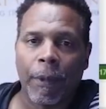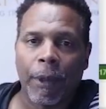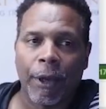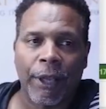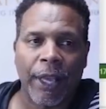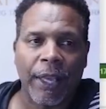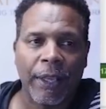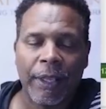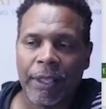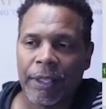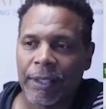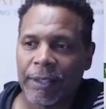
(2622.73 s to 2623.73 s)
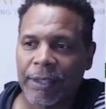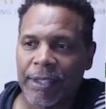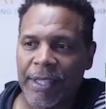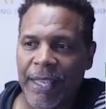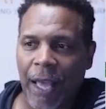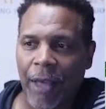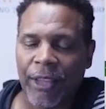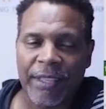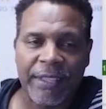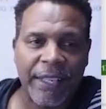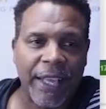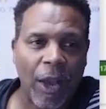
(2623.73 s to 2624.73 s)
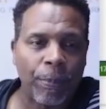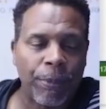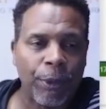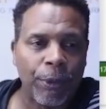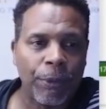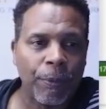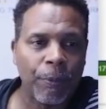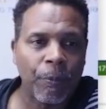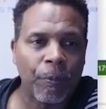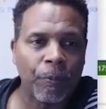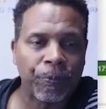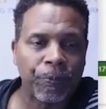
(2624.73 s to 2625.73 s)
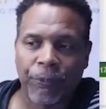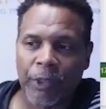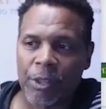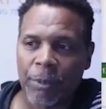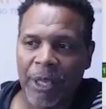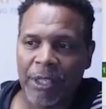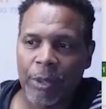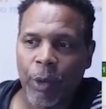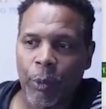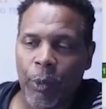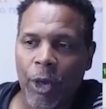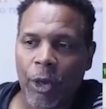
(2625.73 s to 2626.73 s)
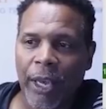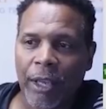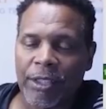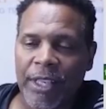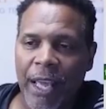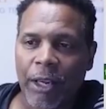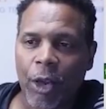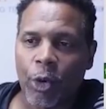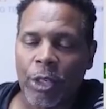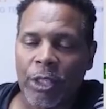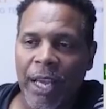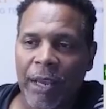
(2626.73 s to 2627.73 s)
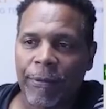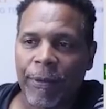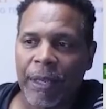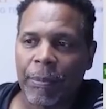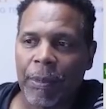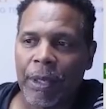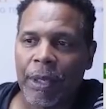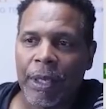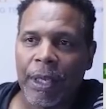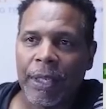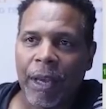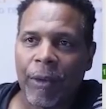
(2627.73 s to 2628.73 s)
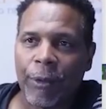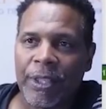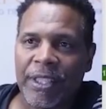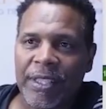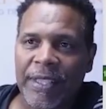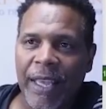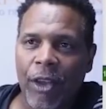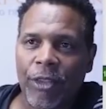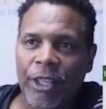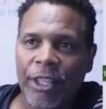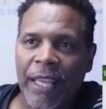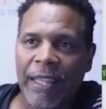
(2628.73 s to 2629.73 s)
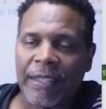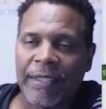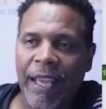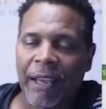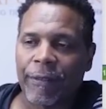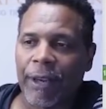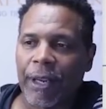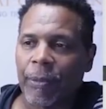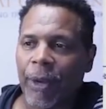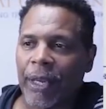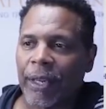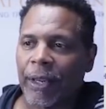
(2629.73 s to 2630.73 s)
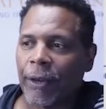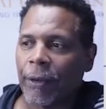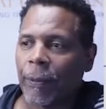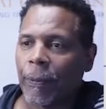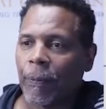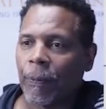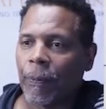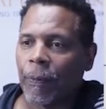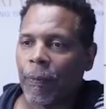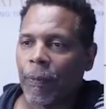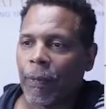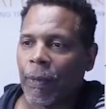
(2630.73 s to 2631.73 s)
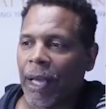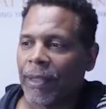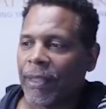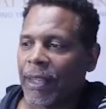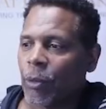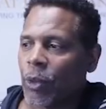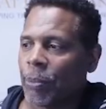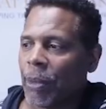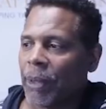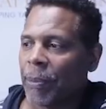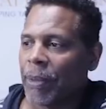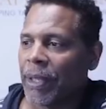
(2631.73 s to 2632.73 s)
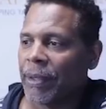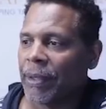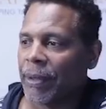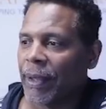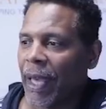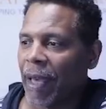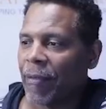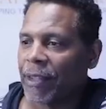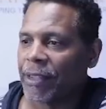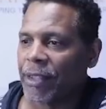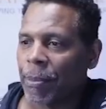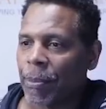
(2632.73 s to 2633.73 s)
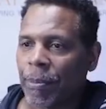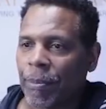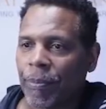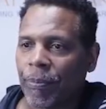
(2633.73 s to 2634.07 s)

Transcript: Okay. See how these can help you, especially when we go down to that lower time frame. Now, if we just stay on the daily time frame right here, I think we may be having some,